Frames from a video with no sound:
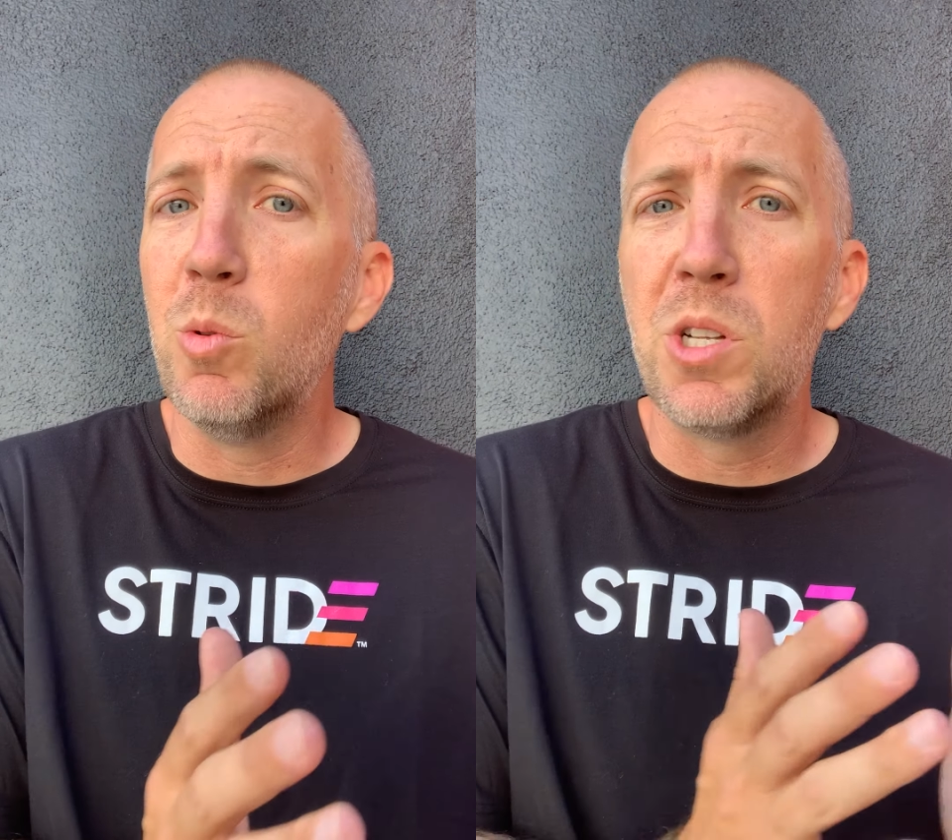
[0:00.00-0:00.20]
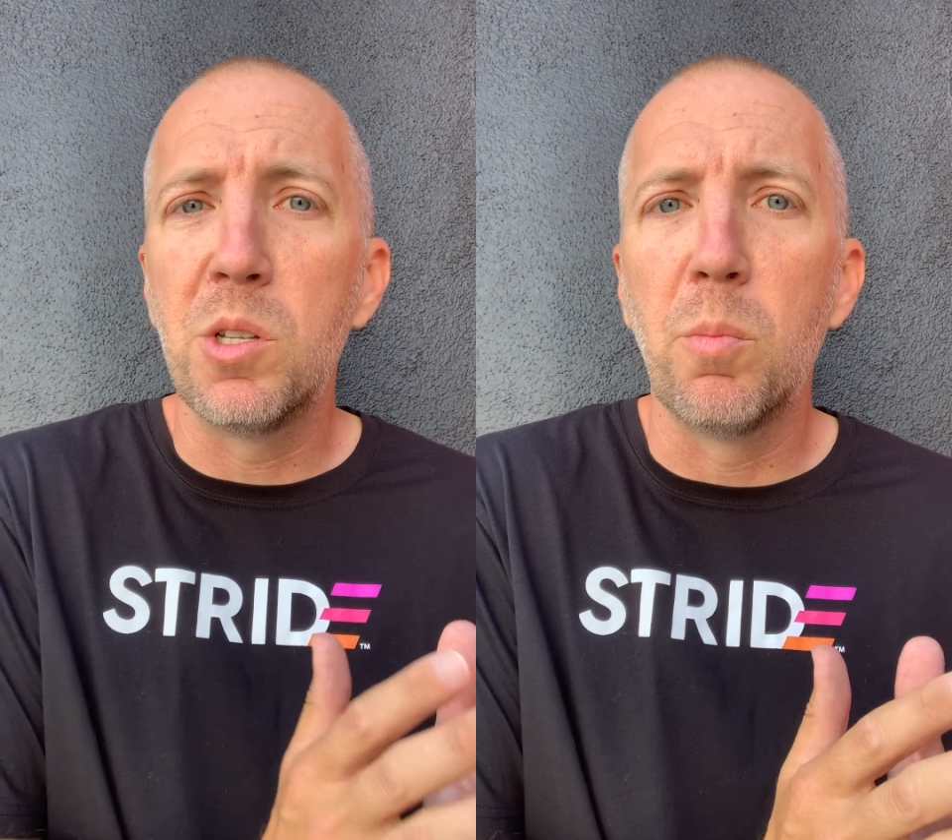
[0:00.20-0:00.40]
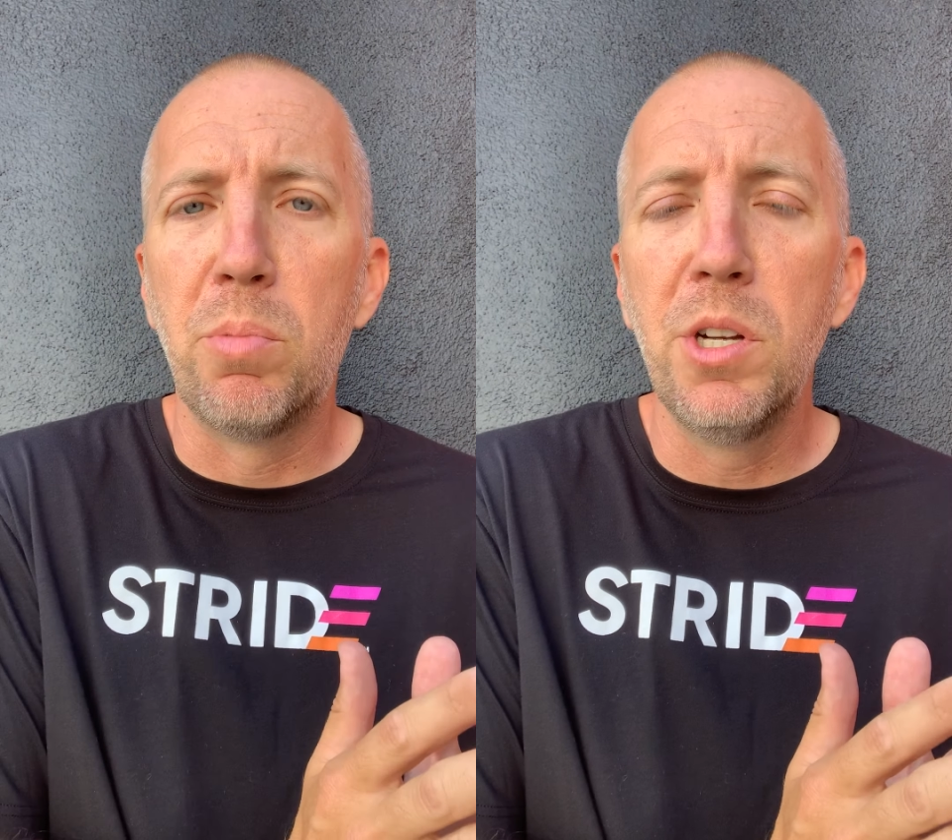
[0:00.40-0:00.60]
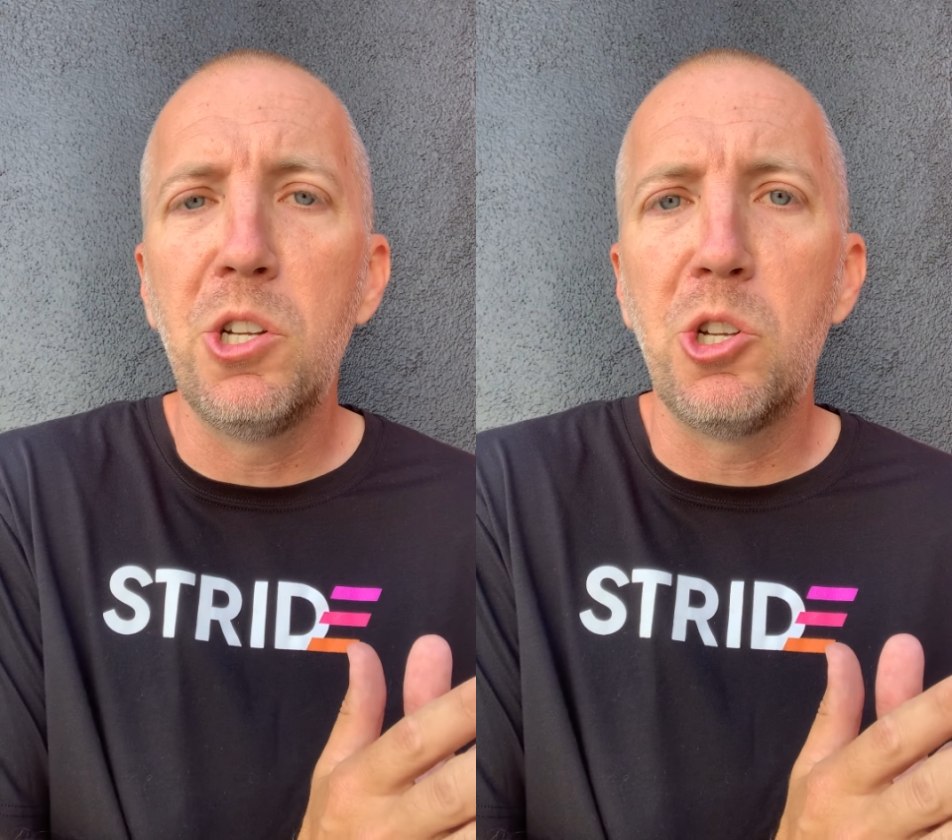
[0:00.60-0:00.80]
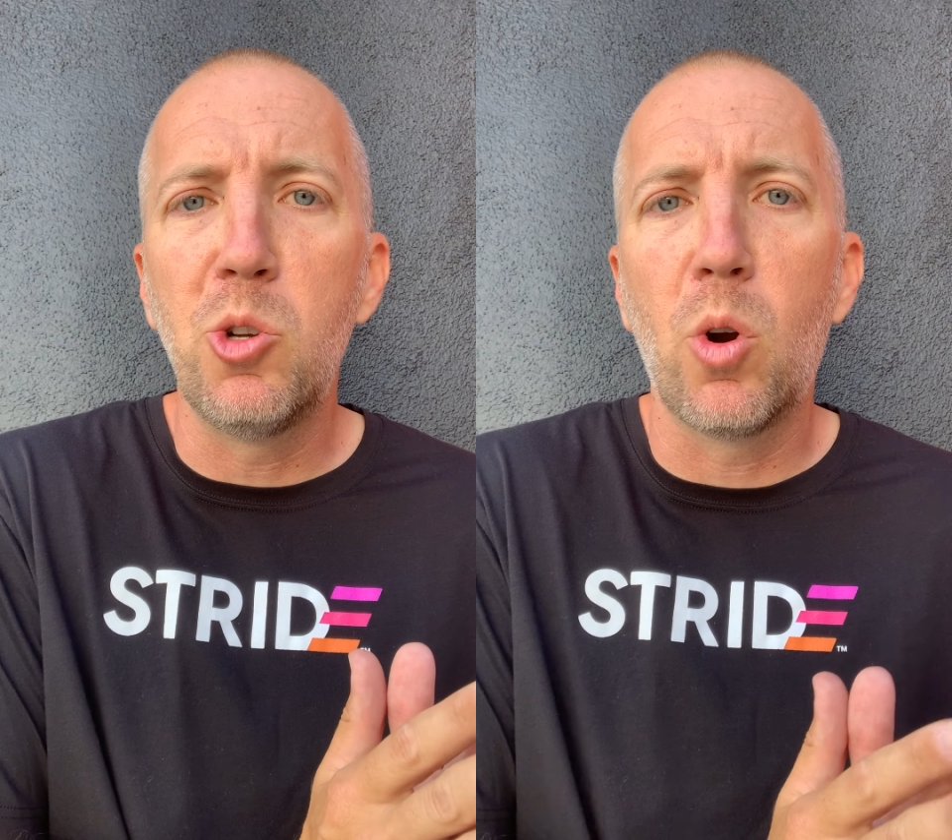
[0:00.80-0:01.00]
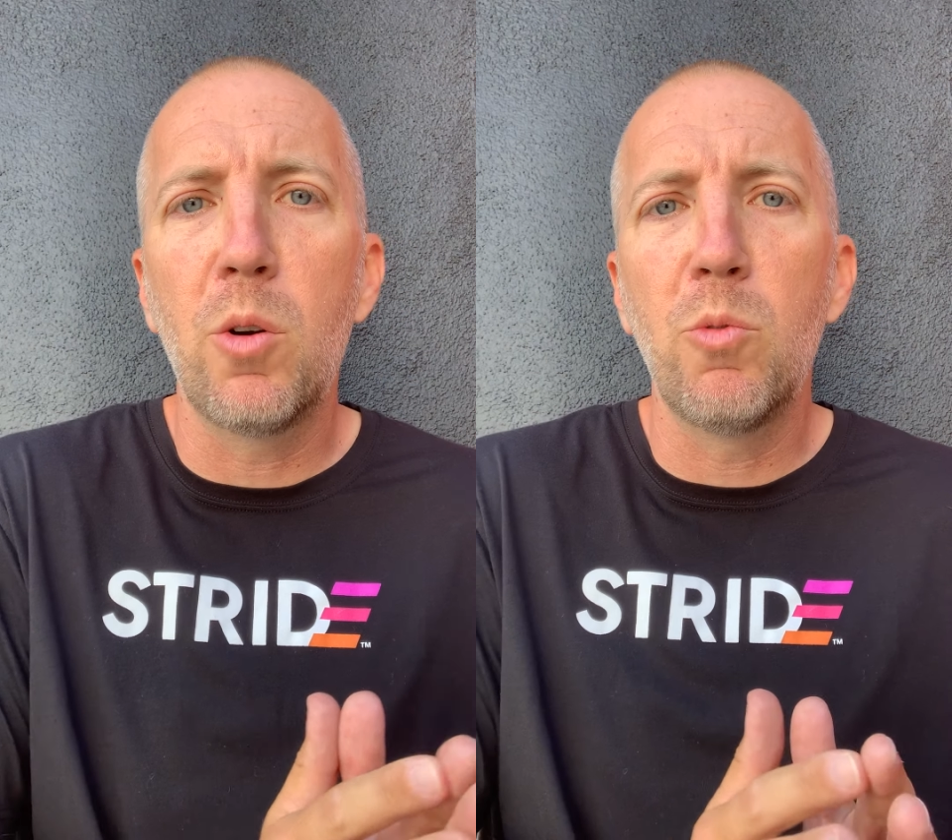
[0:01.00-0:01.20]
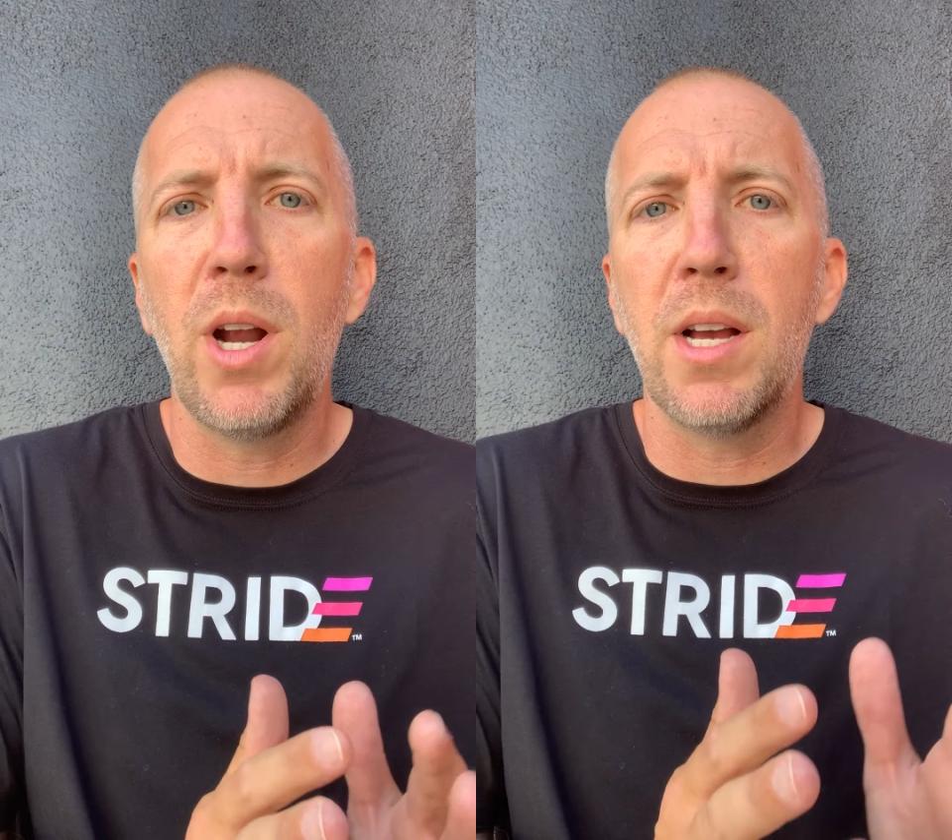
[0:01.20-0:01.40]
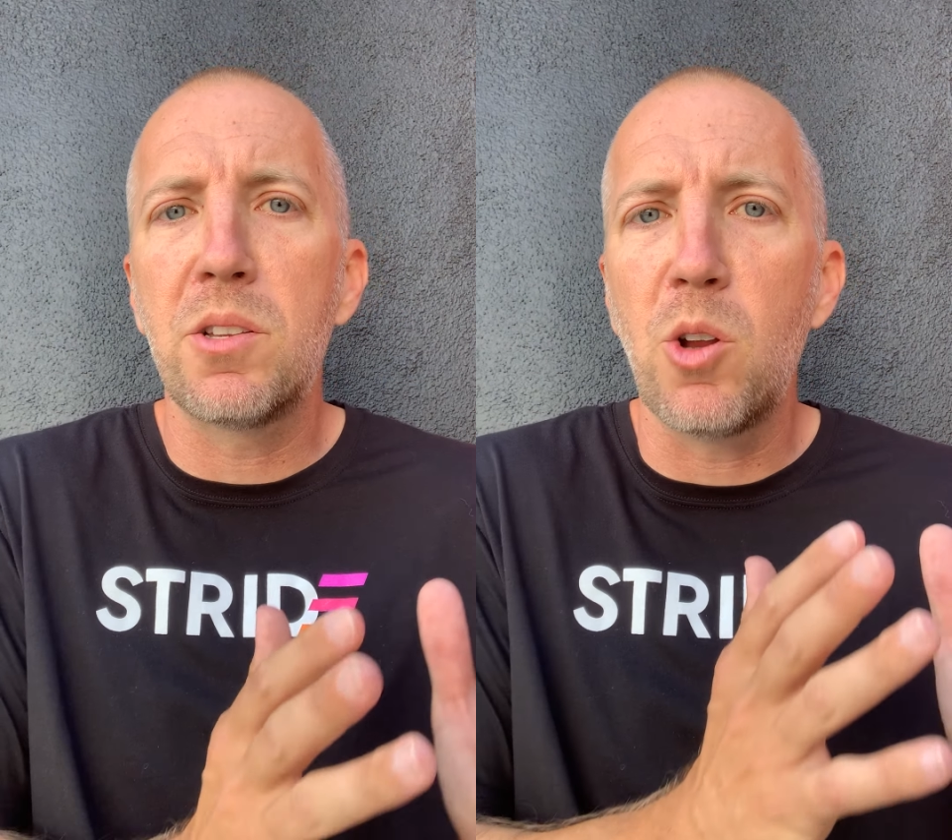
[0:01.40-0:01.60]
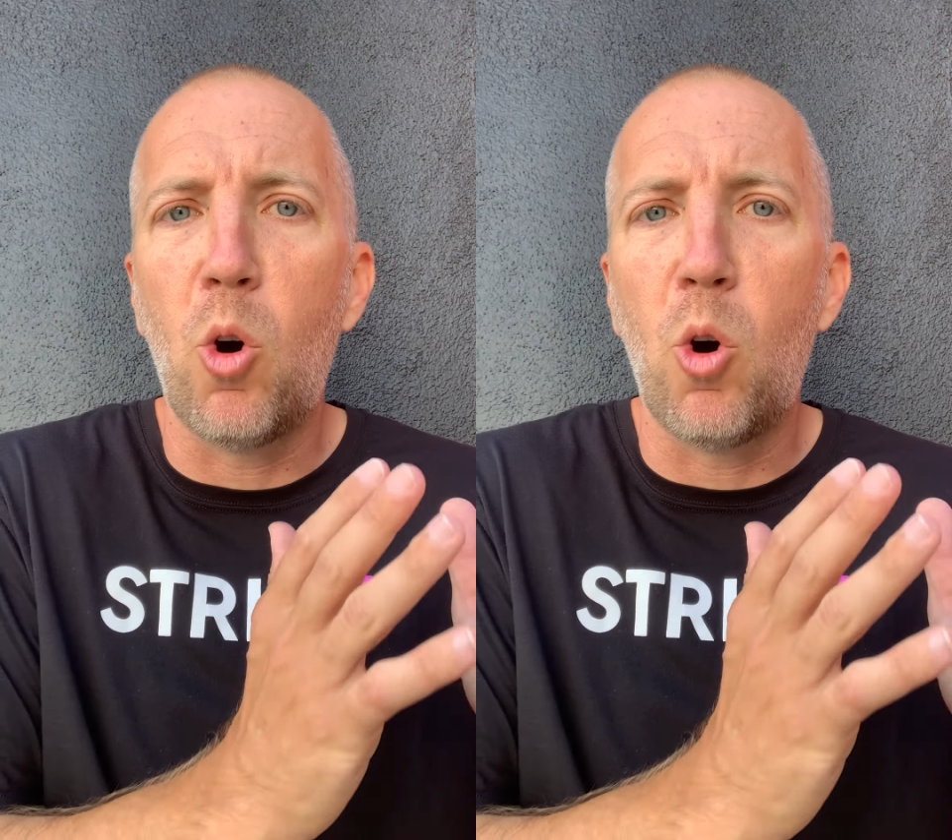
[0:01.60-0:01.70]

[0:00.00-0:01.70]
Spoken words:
which is a pretty short rest,